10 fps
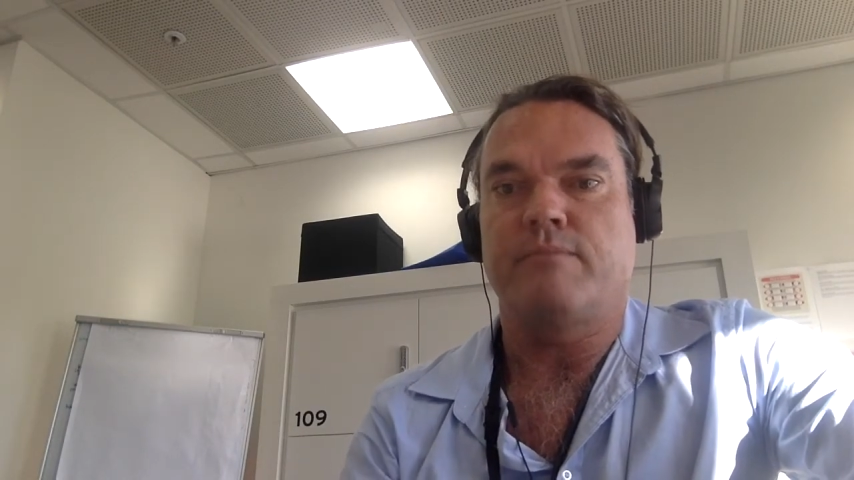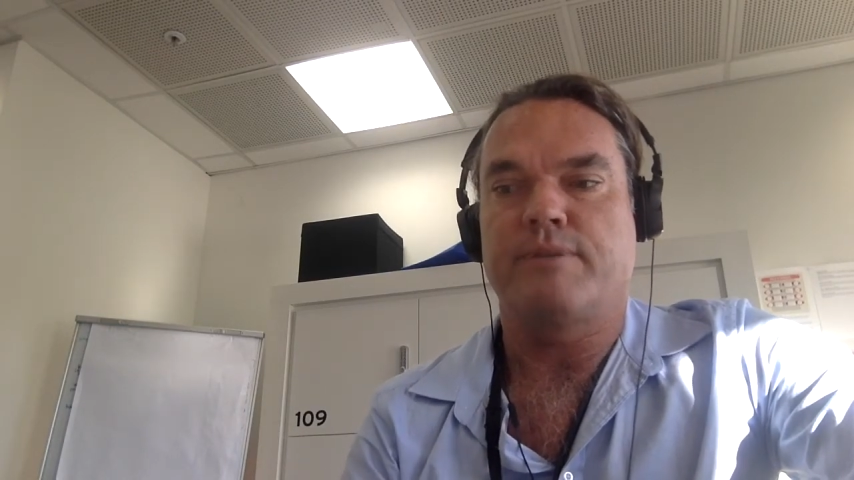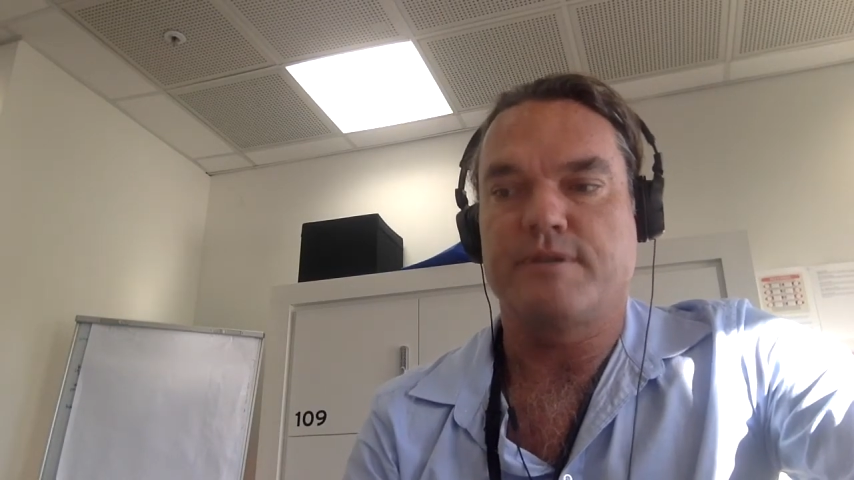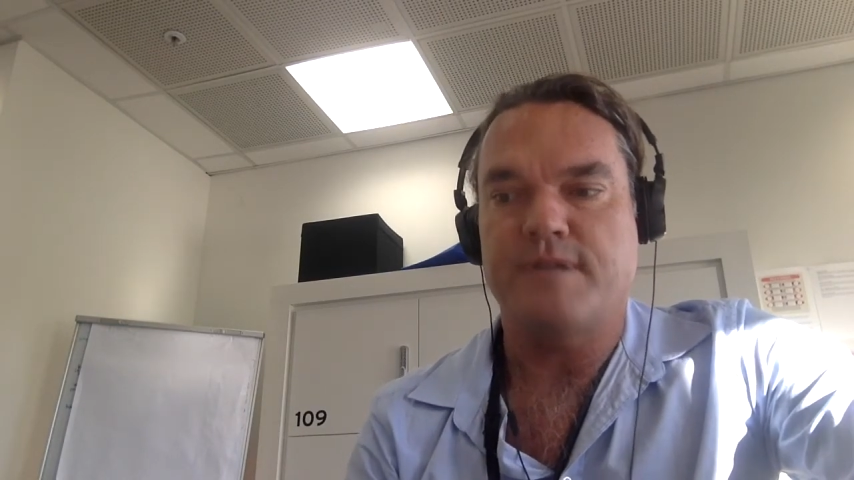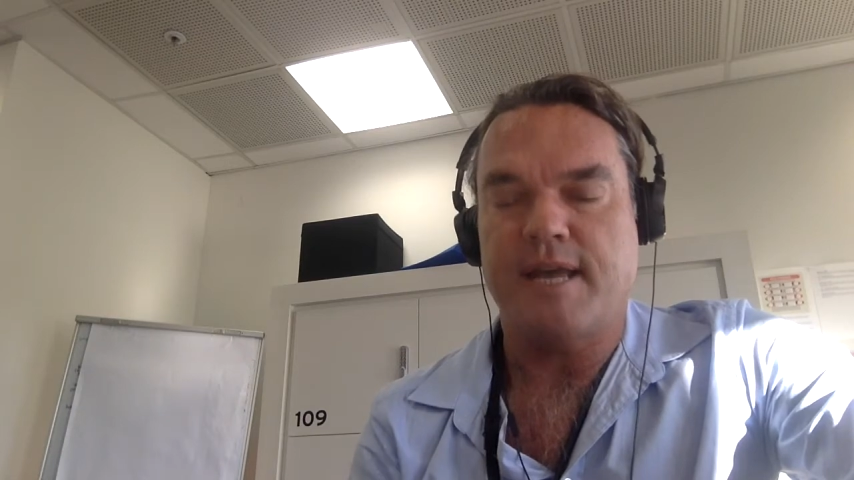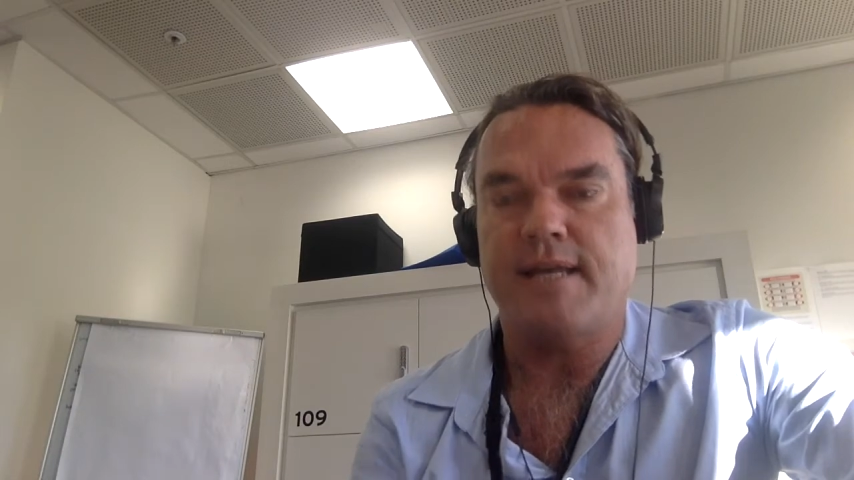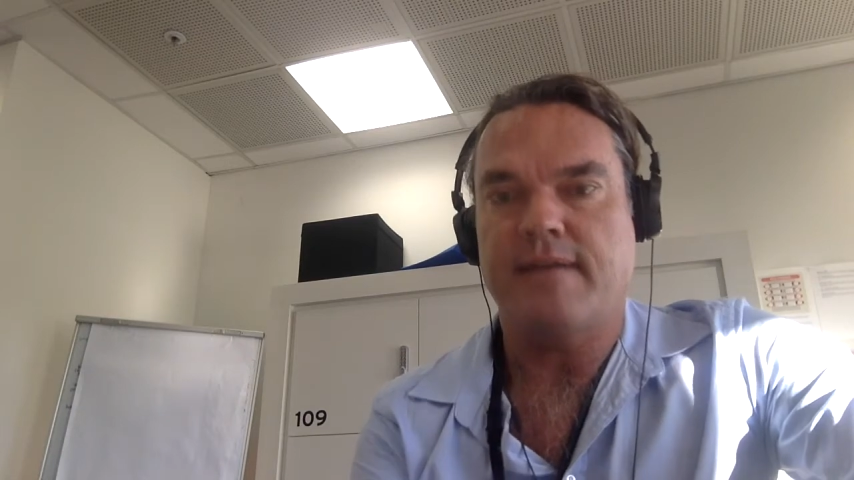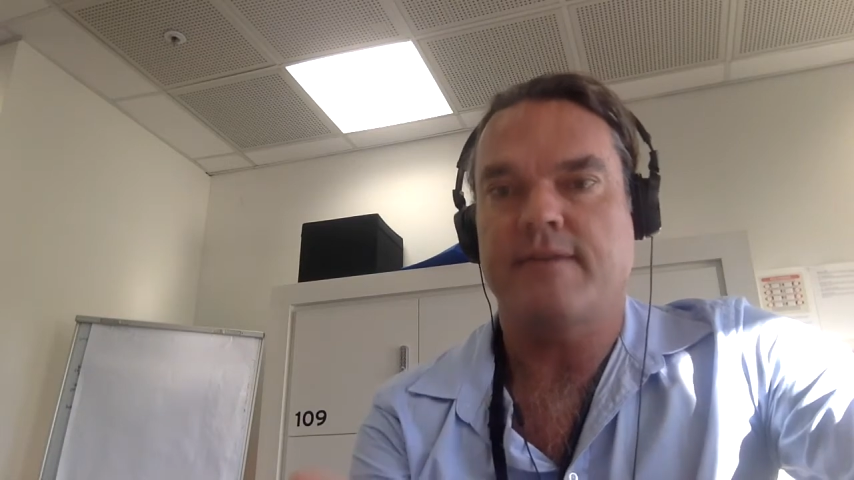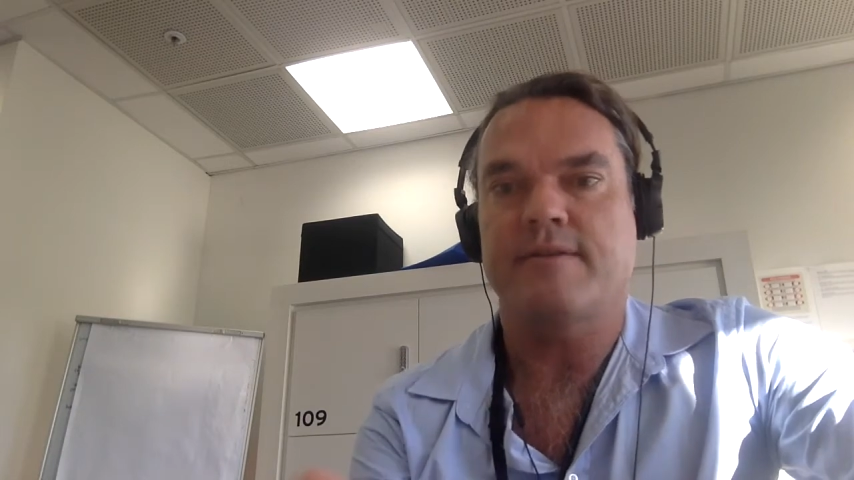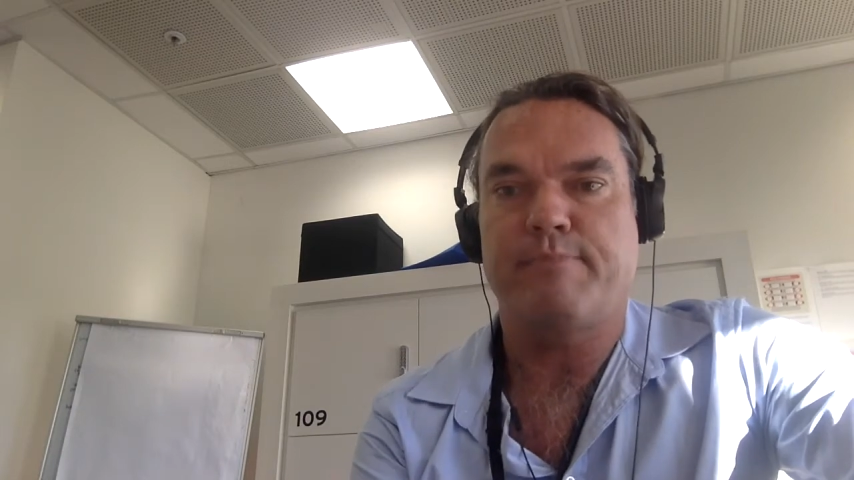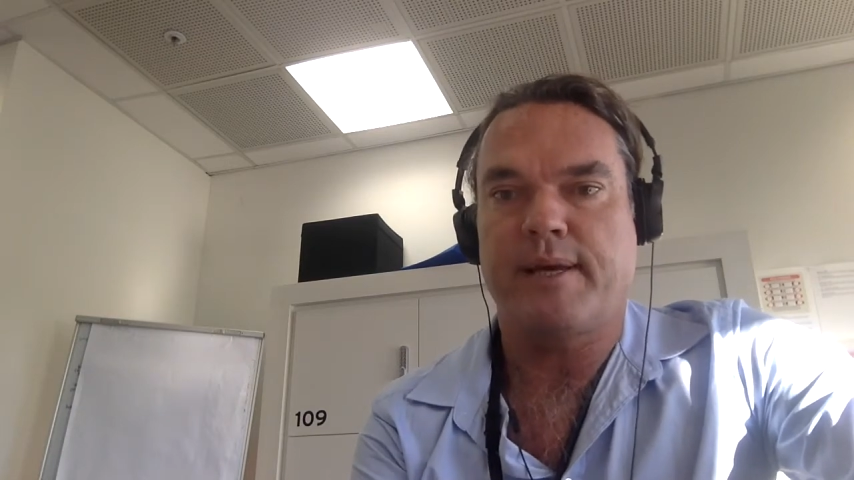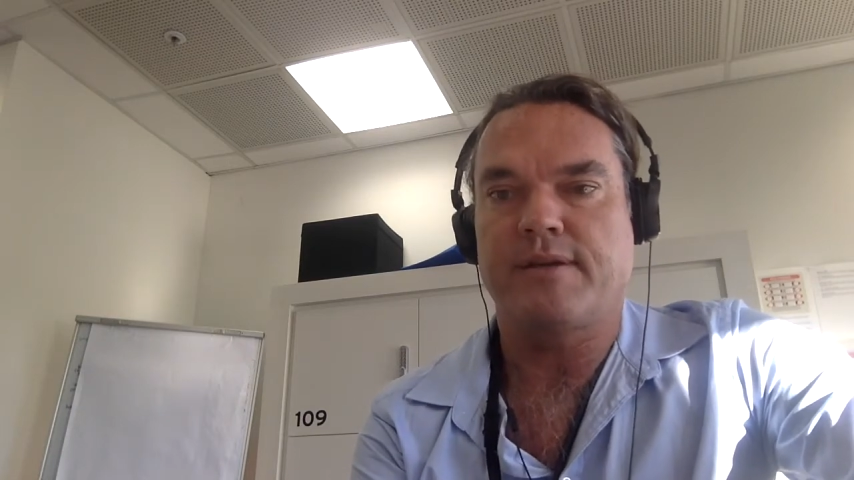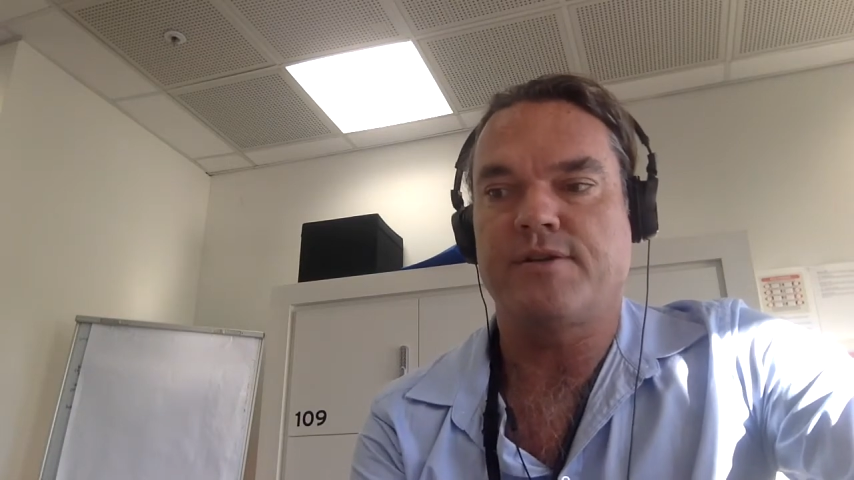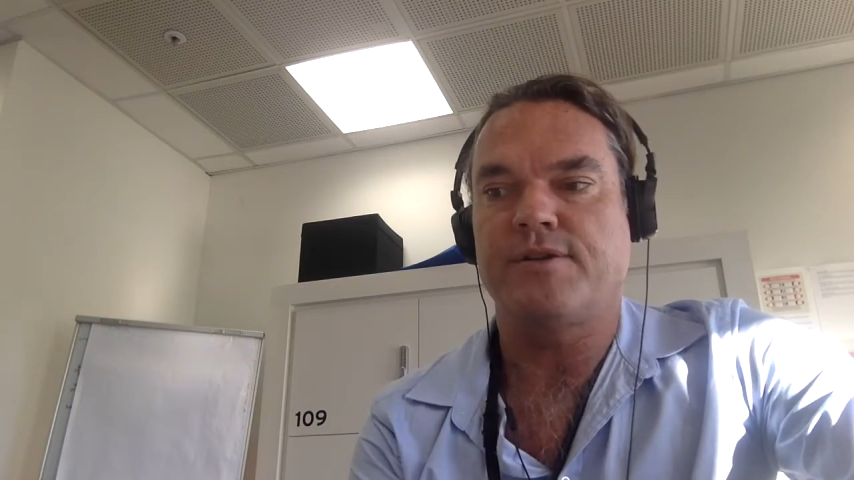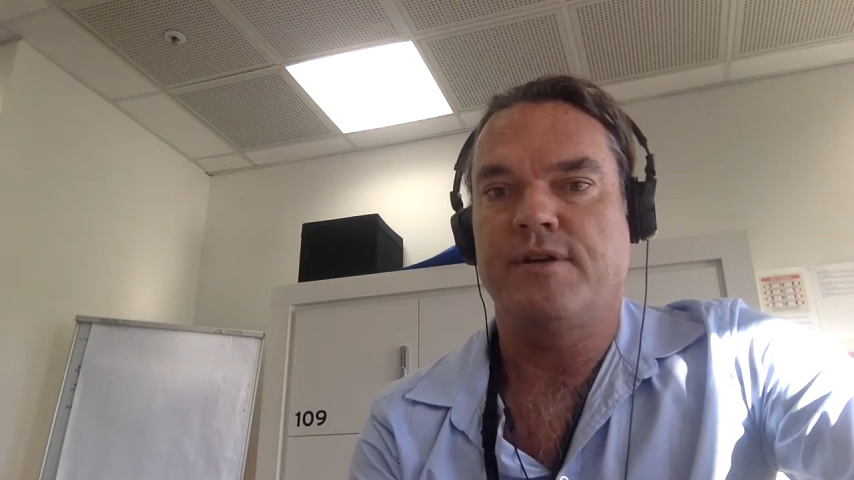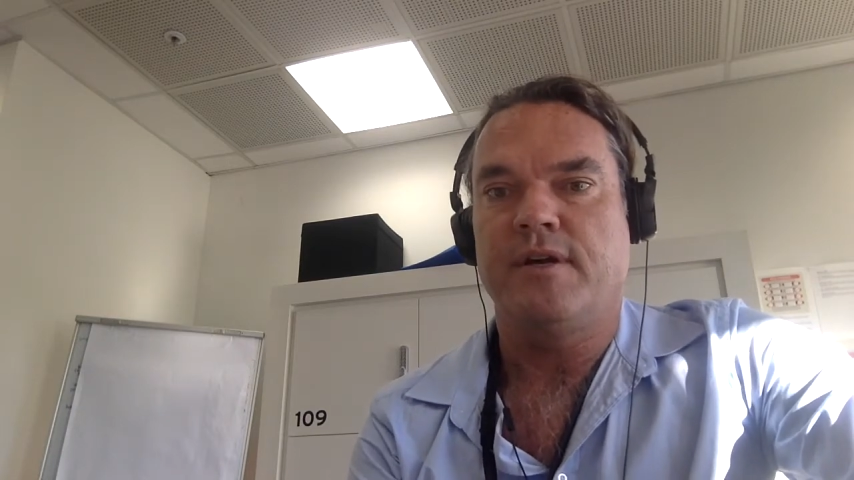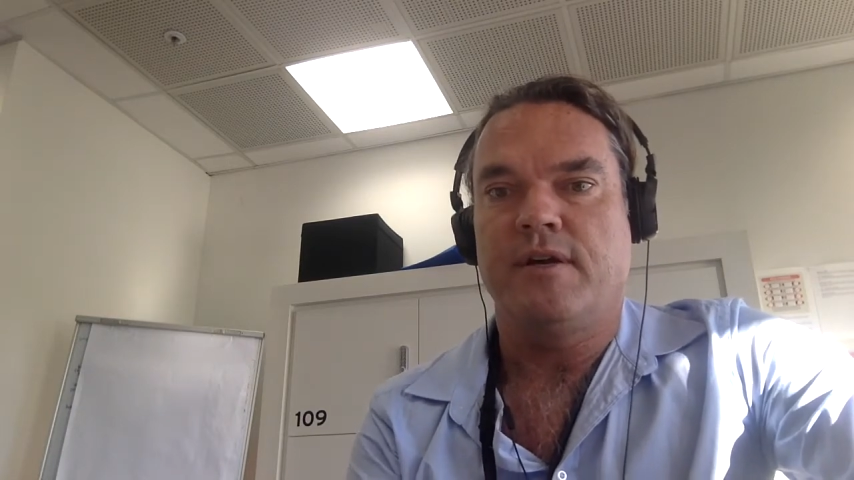presenting this pitch